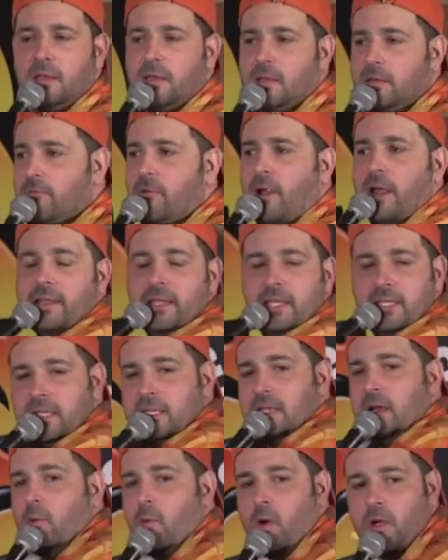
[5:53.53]
Right, this is
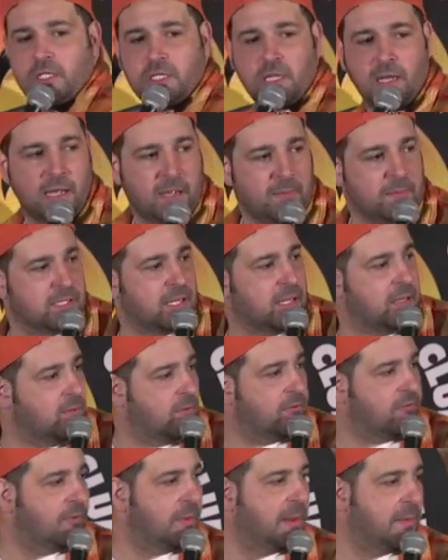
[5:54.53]
how washed I am. Does anyone
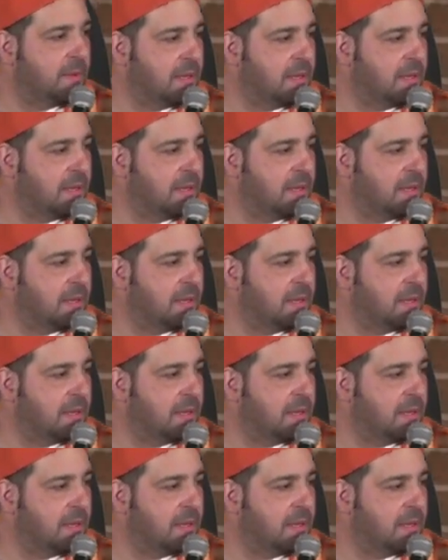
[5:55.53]
remember